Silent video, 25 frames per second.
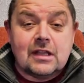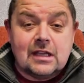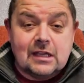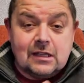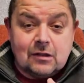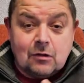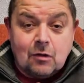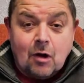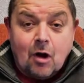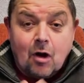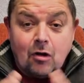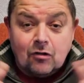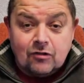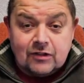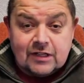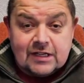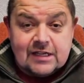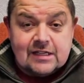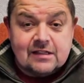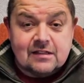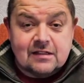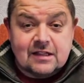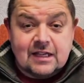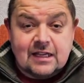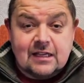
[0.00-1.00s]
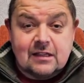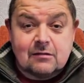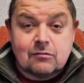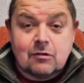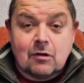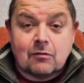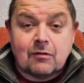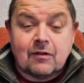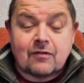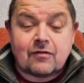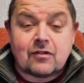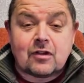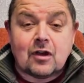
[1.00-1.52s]
you know, all these things
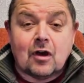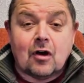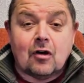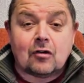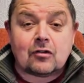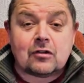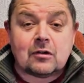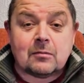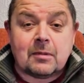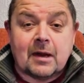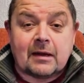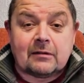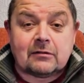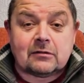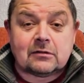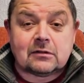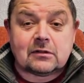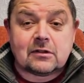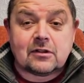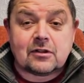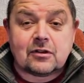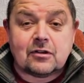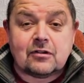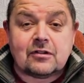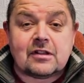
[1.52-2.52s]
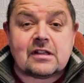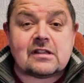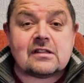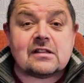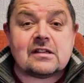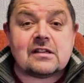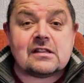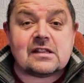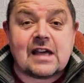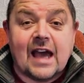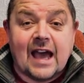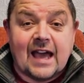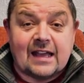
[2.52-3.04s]
what we've talked about through this
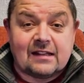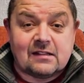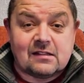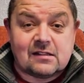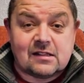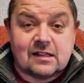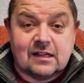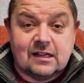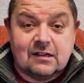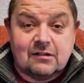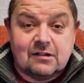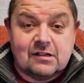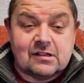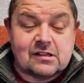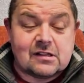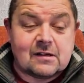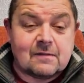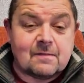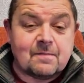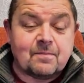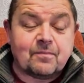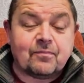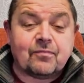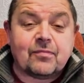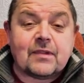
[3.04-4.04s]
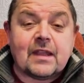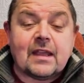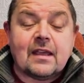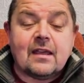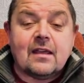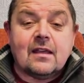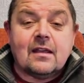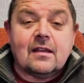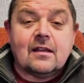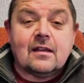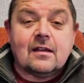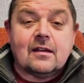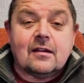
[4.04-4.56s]
design series,
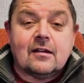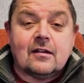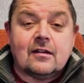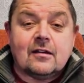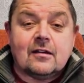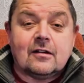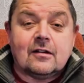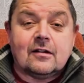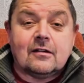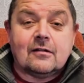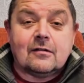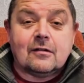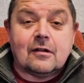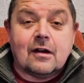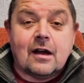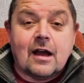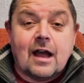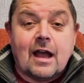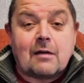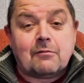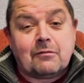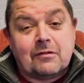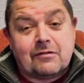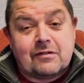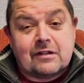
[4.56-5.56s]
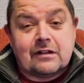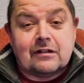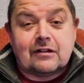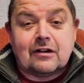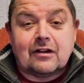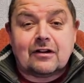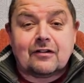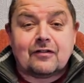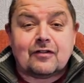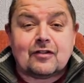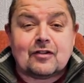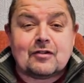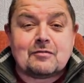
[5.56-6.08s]
and we've still
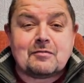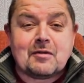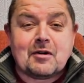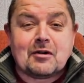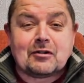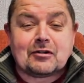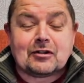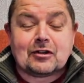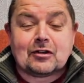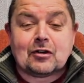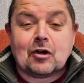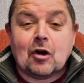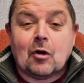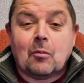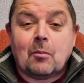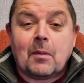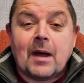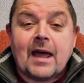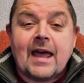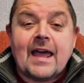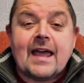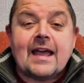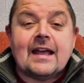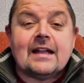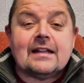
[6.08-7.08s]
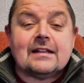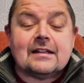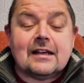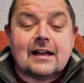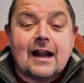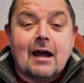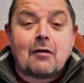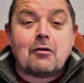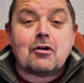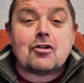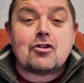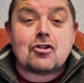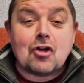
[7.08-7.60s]
got a few more to come.
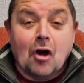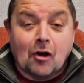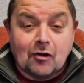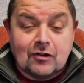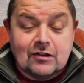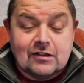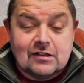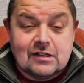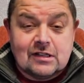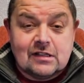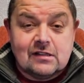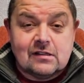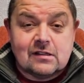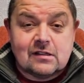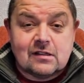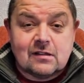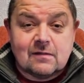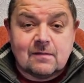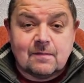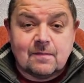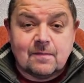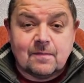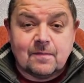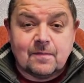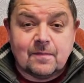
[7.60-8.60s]
They're our choices,